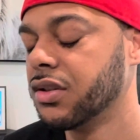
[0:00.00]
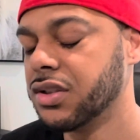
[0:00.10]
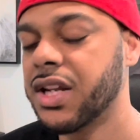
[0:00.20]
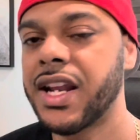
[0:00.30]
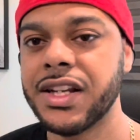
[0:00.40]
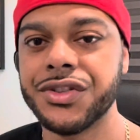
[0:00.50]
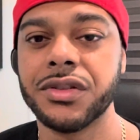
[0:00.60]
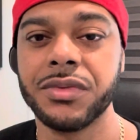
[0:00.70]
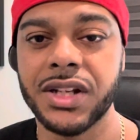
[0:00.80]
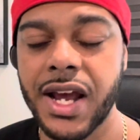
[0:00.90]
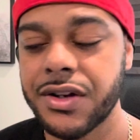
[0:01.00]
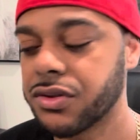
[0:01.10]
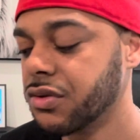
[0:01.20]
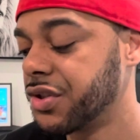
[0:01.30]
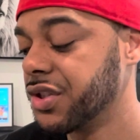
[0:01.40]
dating should be
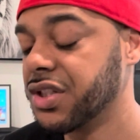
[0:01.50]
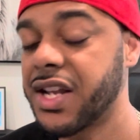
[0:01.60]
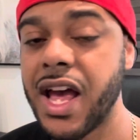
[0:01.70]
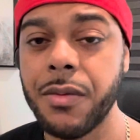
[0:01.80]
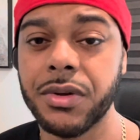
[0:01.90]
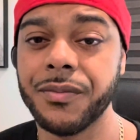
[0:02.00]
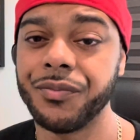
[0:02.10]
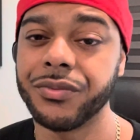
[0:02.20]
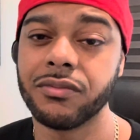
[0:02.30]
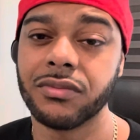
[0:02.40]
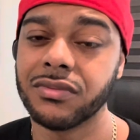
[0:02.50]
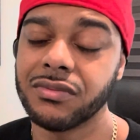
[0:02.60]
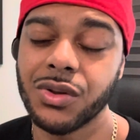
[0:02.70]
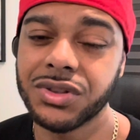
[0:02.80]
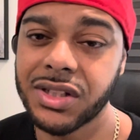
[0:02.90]
natural, it should just happen,
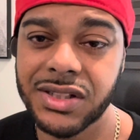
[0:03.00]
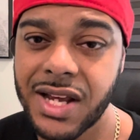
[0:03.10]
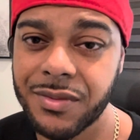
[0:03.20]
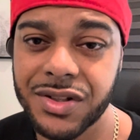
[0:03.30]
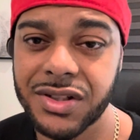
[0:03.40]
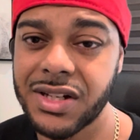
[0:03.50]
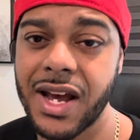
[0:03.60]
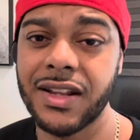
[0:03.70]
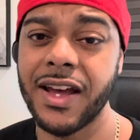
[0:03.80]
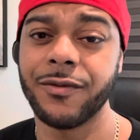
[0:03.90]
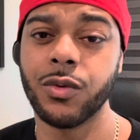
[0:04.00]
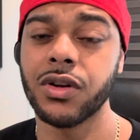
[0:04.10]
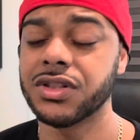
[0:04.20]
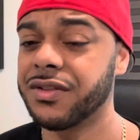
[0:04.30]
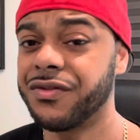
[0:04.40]
most of the time that's just not how life
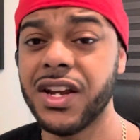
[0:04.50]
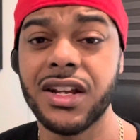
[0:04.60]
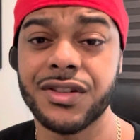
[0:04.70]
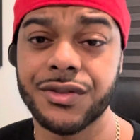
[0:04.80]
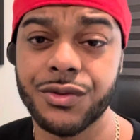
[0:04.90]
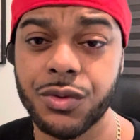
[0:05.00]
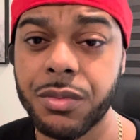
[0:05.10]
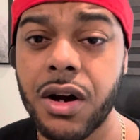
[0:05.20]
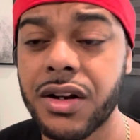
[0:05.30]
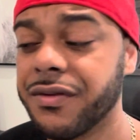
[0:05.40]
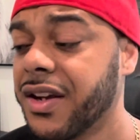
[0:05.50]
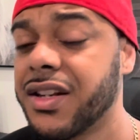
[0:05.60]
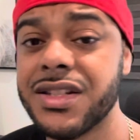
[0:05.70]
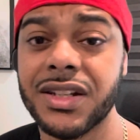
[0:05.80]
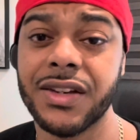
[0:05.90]
works. And fate is a neutral party. Fate
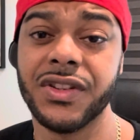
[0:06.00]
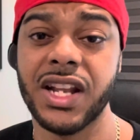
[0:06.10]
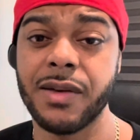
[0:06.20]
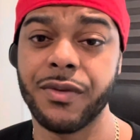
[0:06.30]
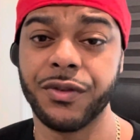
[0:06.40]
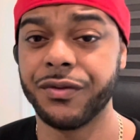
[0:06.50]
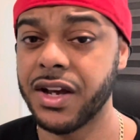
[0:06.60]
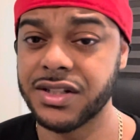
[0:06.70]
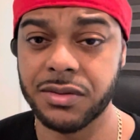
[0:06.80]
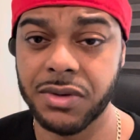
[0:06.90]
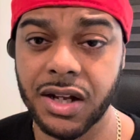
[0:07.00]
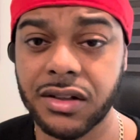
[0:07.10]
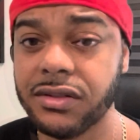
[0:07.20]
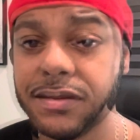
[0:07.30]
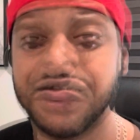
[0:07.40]
doesn't give a damn if you find somebody.
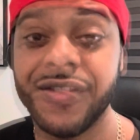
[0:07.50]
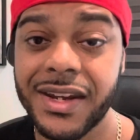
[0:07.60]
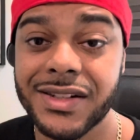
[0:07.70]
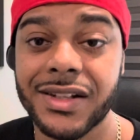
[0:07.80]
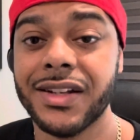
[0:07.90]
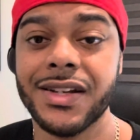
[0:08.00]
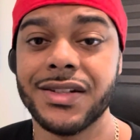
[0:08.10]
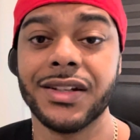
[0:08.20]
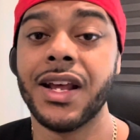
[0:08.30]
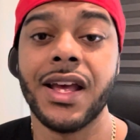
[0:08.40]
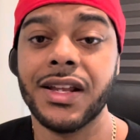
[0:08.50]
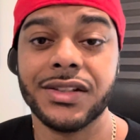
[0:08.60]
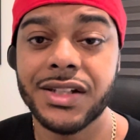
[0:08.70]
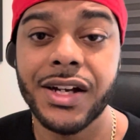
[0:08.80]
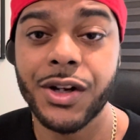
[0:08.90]
Fate isn't
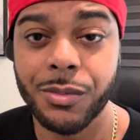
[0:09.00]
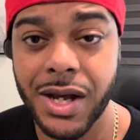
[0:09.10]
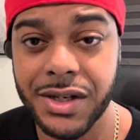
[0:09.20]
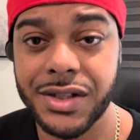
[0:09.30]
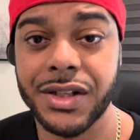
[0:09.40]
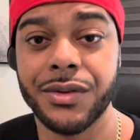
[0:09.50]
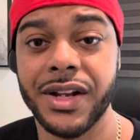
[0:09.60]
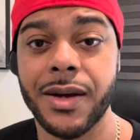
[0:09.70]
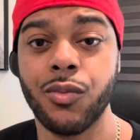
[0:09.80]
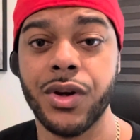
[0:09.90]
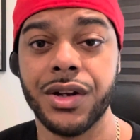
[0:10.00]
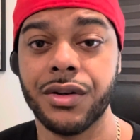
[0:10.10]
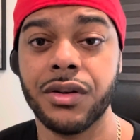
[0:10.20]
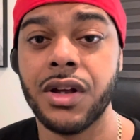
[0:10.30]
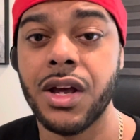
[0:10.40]
sending nobody to your damn
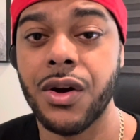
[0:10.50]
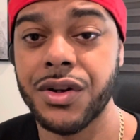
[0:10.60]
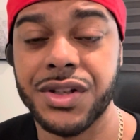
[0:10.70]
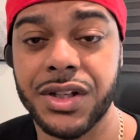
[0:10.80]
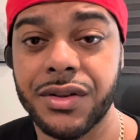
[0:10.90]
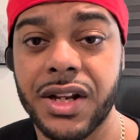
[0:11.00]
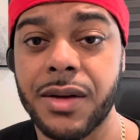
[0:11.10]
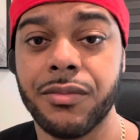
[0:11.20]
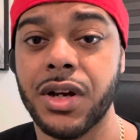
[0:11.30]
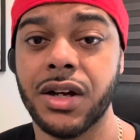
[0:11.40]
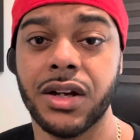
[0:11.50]
window or to your damn